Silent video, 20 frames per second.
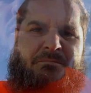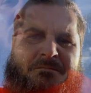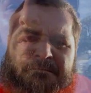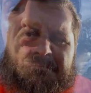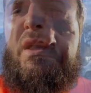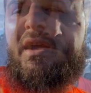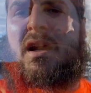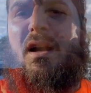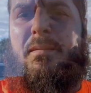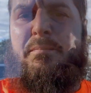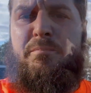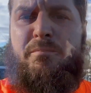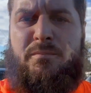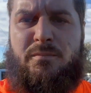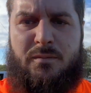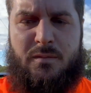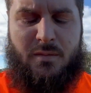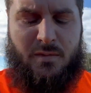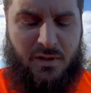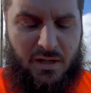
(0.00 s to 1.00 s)
Pick it up,
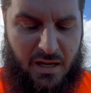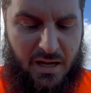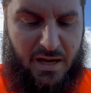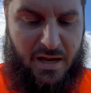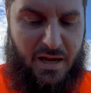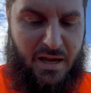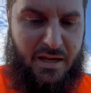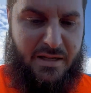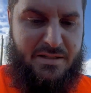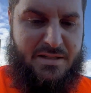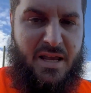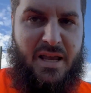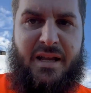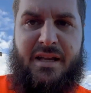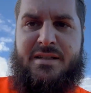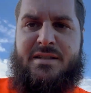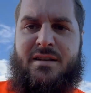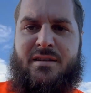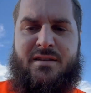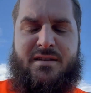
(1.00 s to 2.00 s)
I take
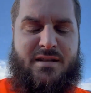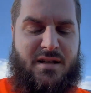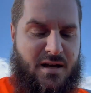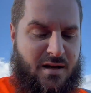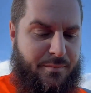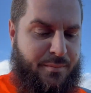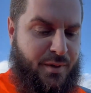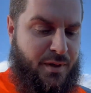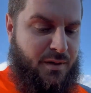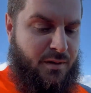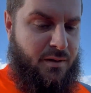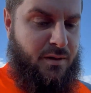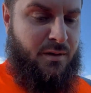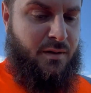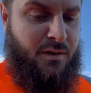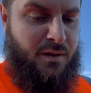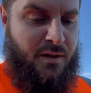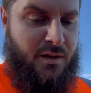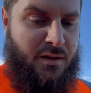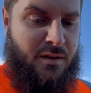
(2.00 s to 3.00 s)
it to the dump.
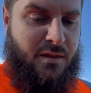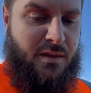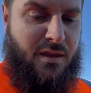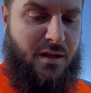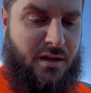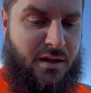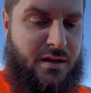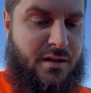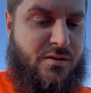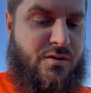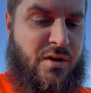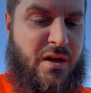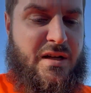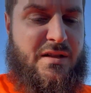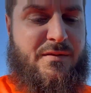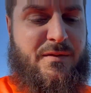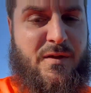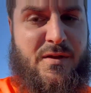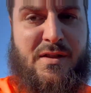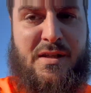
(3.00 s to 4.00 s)
The
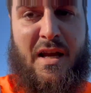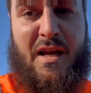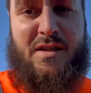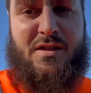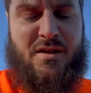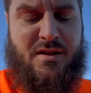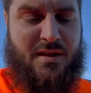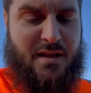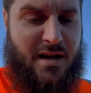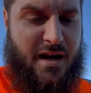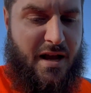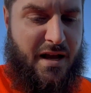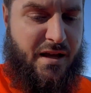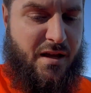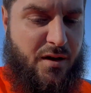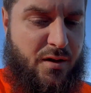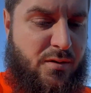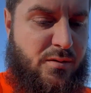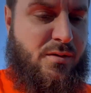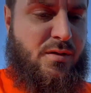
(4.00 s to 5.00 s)
transfer station that I
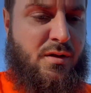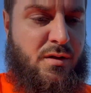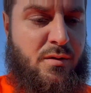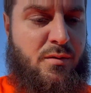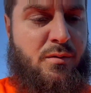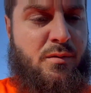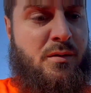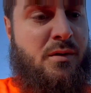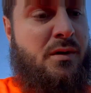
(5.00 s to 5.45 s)
go to